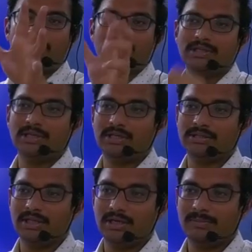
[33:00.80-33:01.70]
processing is
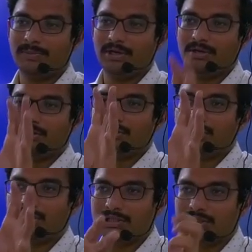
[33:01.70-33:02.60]
there, depending on the
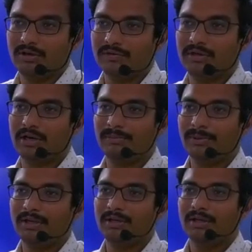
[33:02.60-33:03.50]
density of the
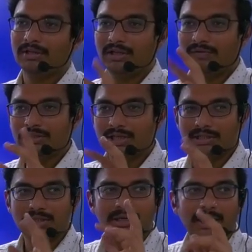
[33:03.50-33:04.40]
traffic, they will
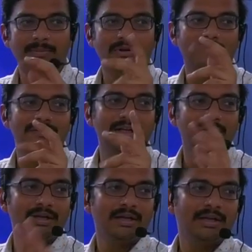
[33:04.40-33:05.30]
change the timer of
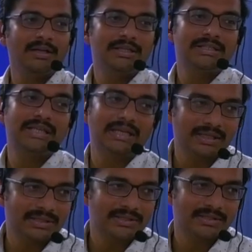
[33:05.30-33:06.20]
the
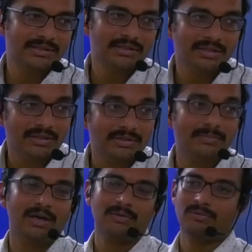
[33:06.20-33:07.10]
signals. This is
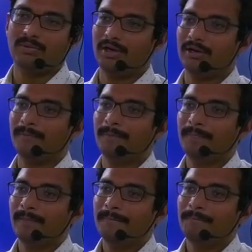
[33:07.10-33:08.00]
smart mobility.
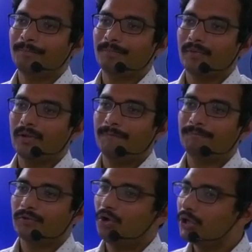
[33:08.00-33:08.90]

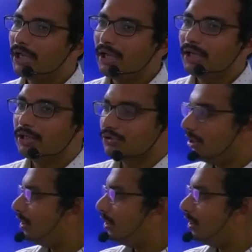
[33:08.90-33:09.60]
Okay, so